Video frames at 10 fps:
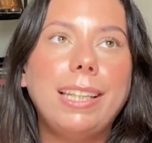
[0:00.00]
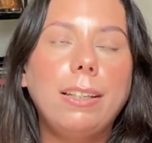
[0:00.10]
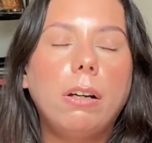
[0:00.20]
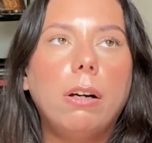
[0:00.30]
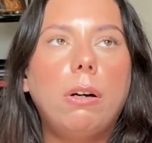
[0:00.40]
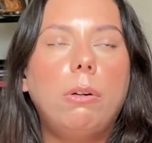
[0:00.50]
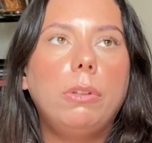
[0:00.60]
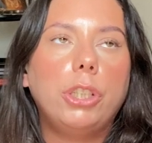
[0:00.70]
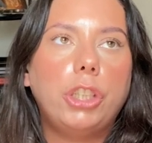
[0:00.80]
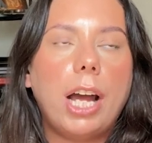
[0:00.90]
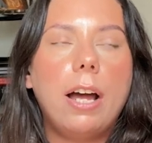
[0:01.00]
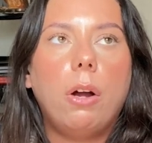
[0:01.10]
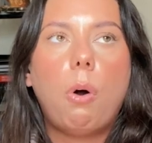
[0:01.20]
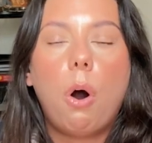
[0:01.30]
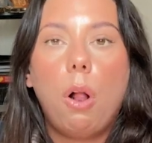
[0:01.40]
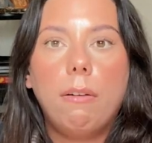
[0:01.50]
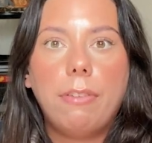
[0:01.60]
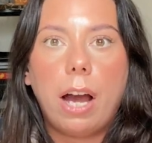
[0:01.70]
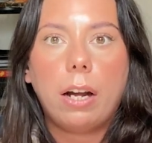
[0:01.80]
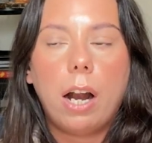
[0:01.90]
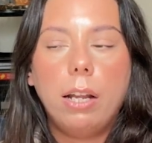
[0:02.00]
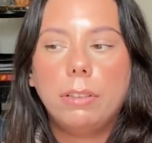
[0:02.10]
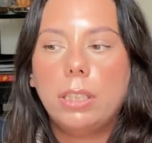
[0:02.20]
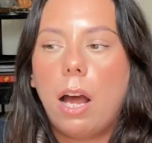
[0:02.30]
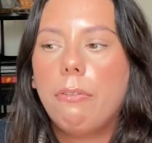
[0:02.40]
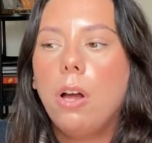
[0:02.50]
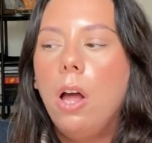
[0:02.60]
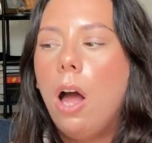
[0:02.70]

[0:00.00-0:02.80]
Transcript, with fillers: ego, the shadow, all of that kind of stuff.